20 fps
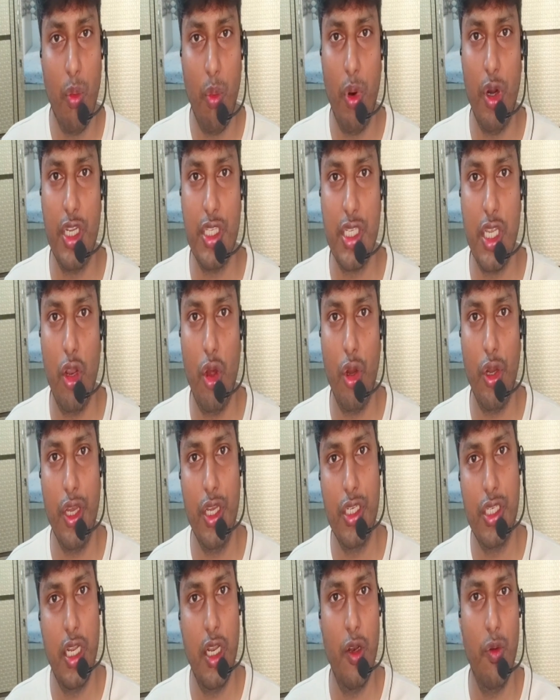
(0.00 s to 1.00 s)
what is
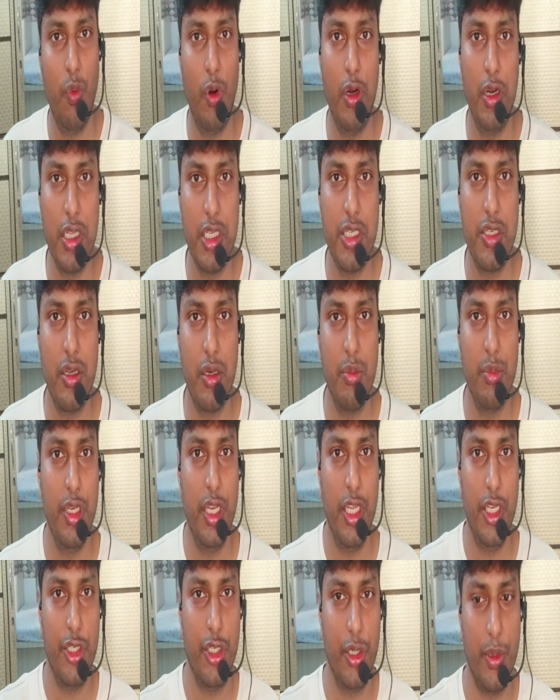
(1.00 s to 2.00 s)
elongation and what is
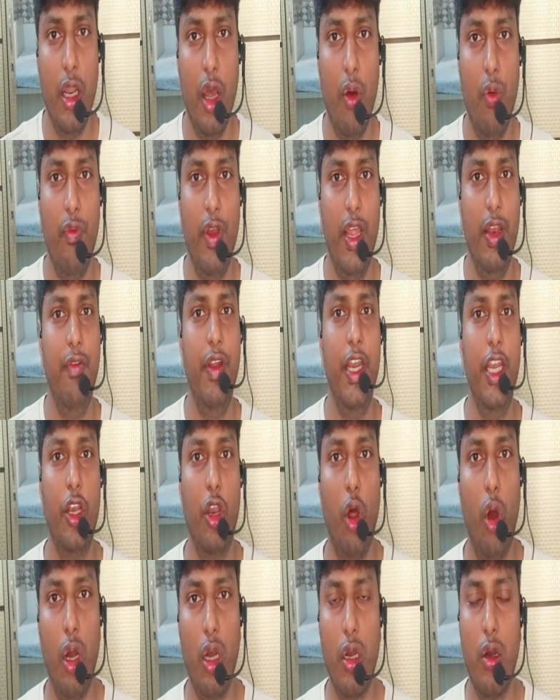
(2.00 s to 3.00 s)
termination. Now when we
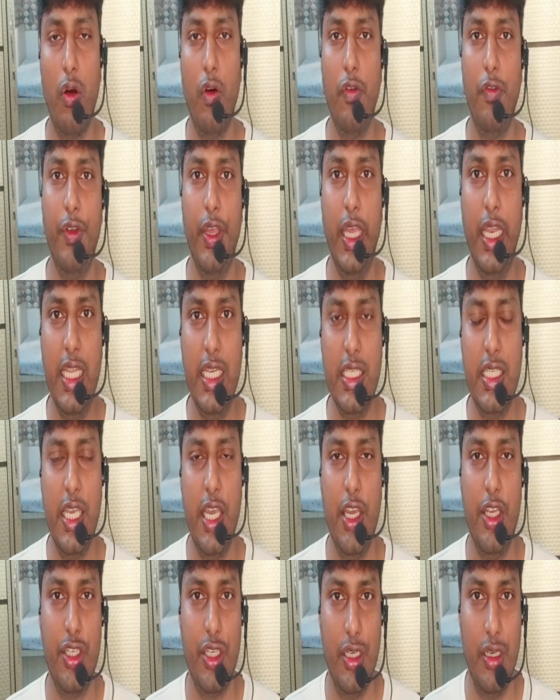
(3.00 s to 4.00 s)
talk of
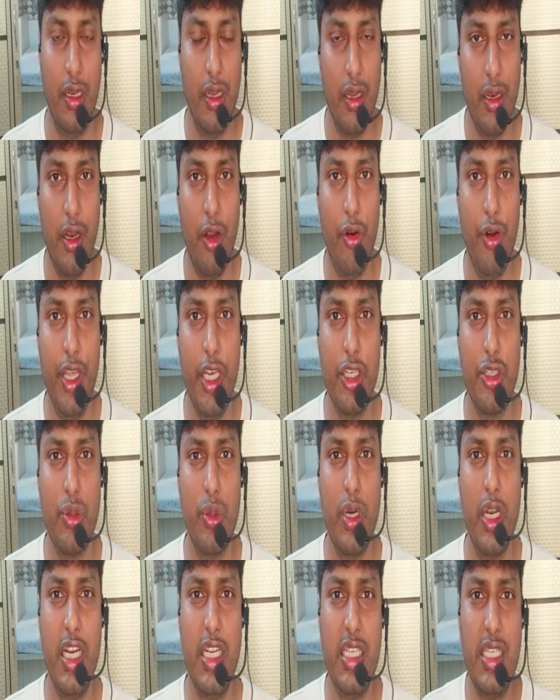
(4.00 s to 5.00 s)
initiation, now dear
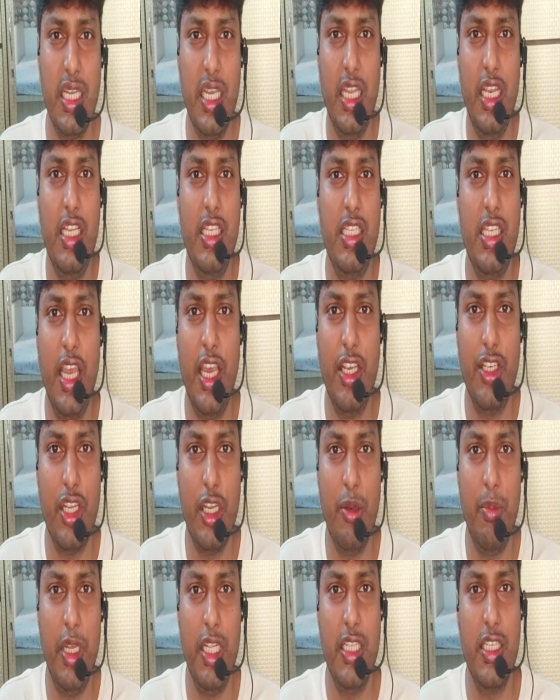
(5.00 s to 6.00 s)
students,
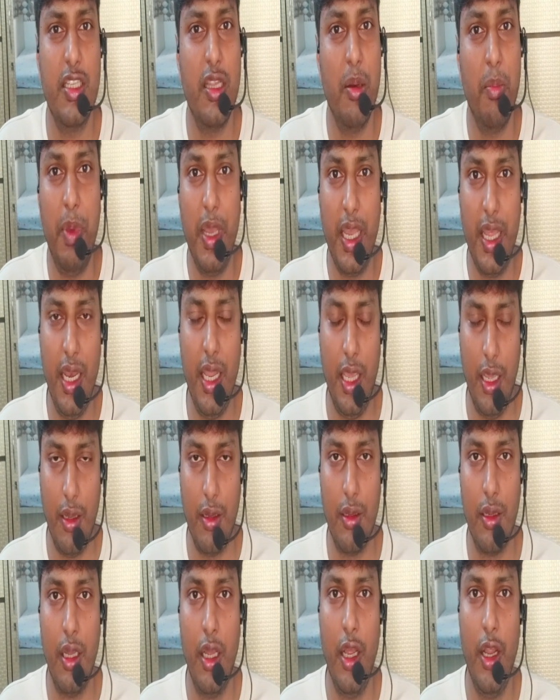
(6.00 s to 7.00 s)
initiation means the beginning,
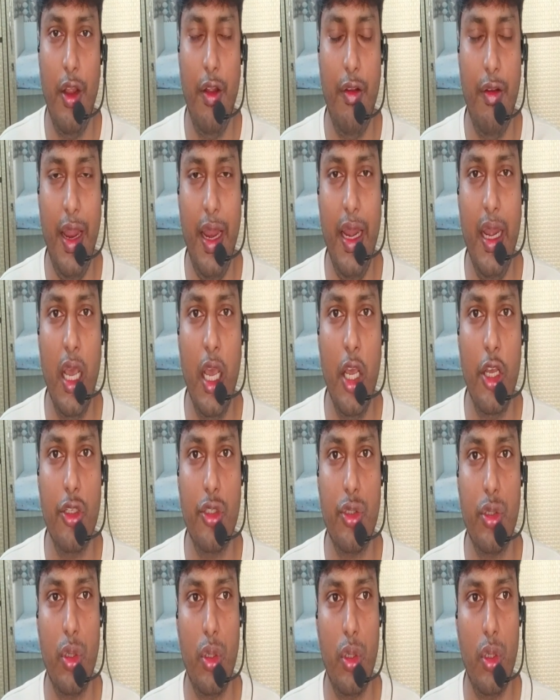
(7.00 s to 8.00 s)
right?
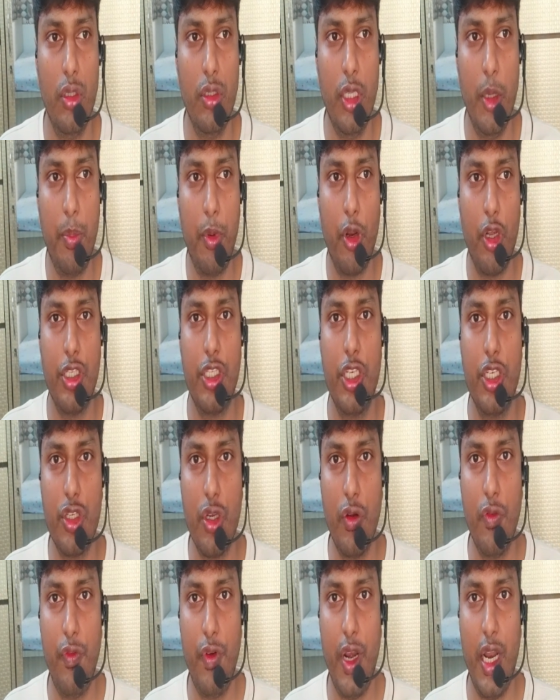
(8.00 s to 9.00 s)
So the process
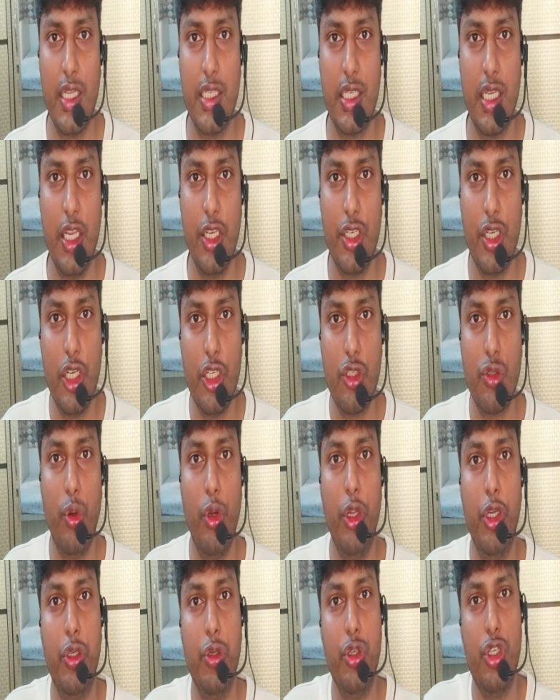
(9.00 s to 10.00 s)
of translation is
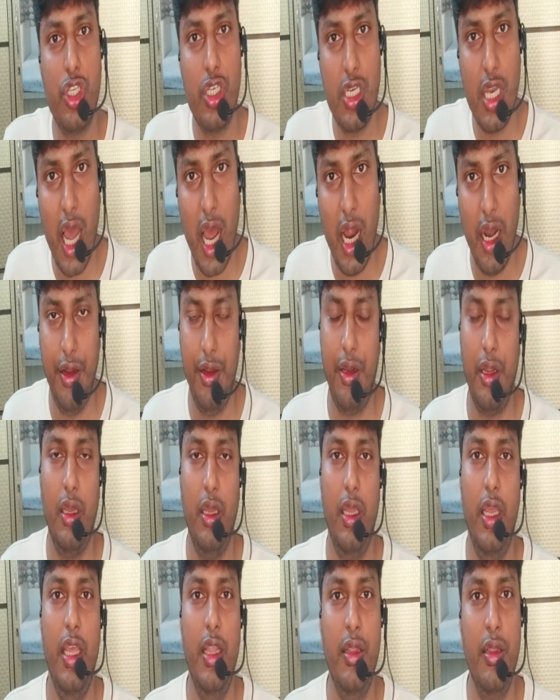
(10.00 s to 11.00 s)
going to start
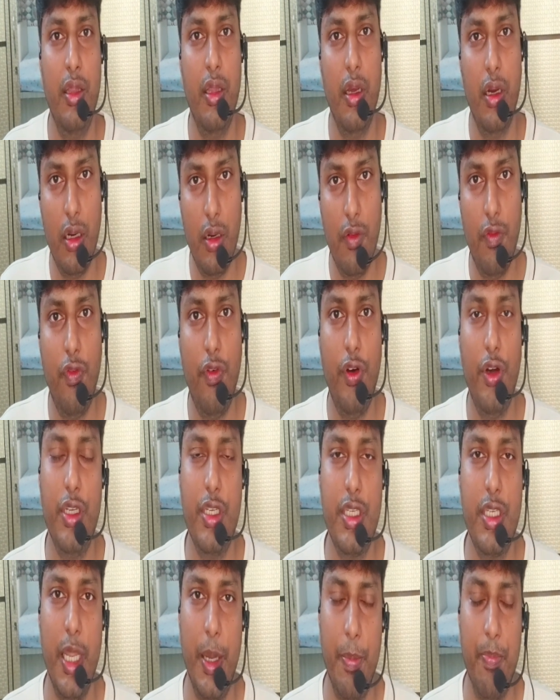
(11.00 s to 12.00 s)
in the
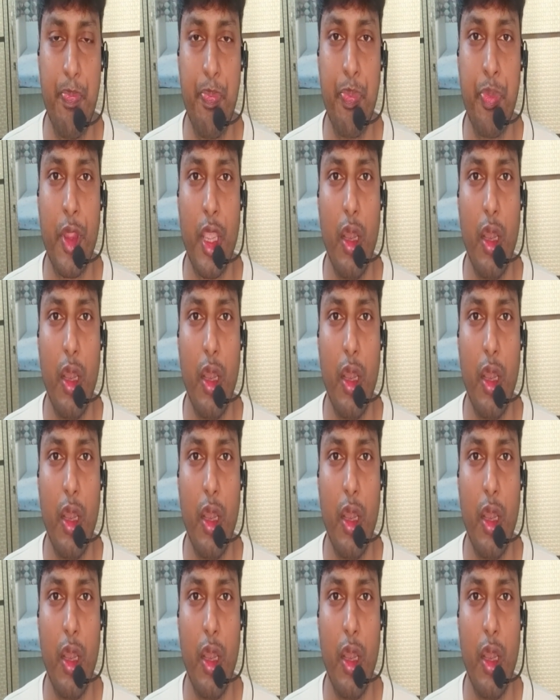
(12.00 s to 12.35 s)
first step.